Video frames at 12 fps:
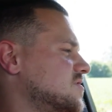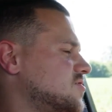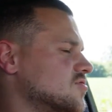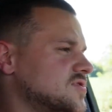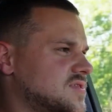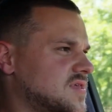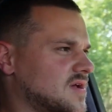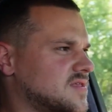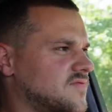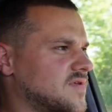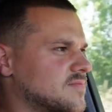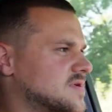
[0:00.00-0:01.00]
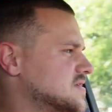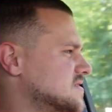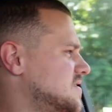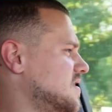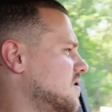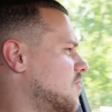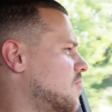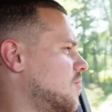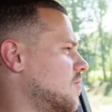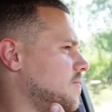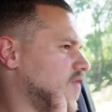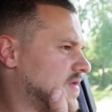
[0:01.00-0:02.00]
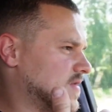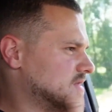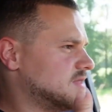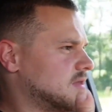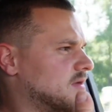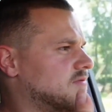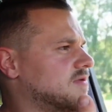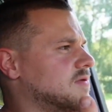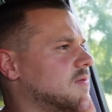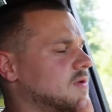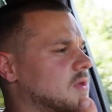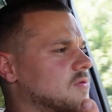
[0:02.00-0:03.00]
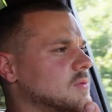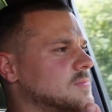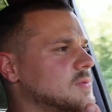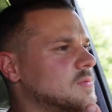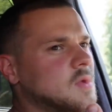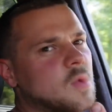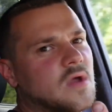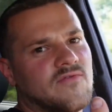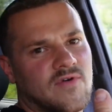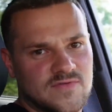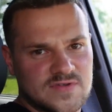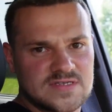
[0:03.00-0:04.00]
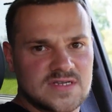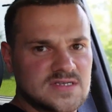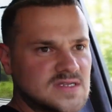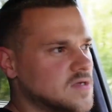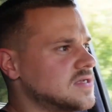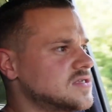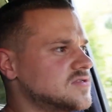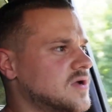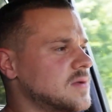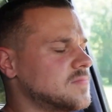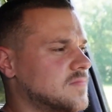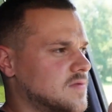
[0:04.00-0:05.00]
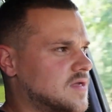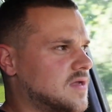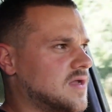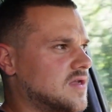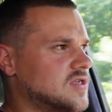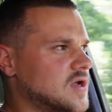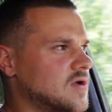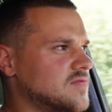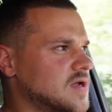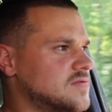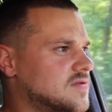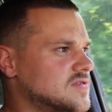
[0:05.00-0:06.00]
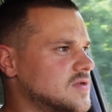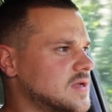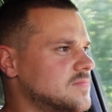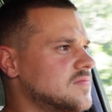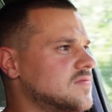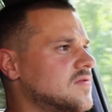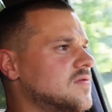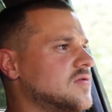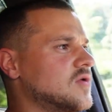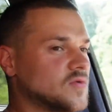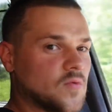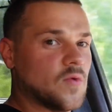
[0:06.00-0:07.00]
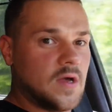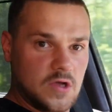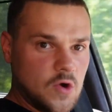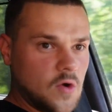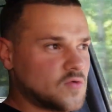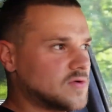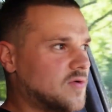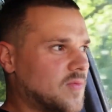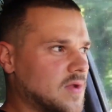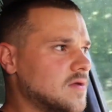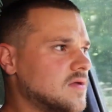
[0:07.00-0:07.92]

Of course. Sometimes you also deactivate the thing for people who simply know that the thing is crap, an EGR valve is crap, so that's how I would do it.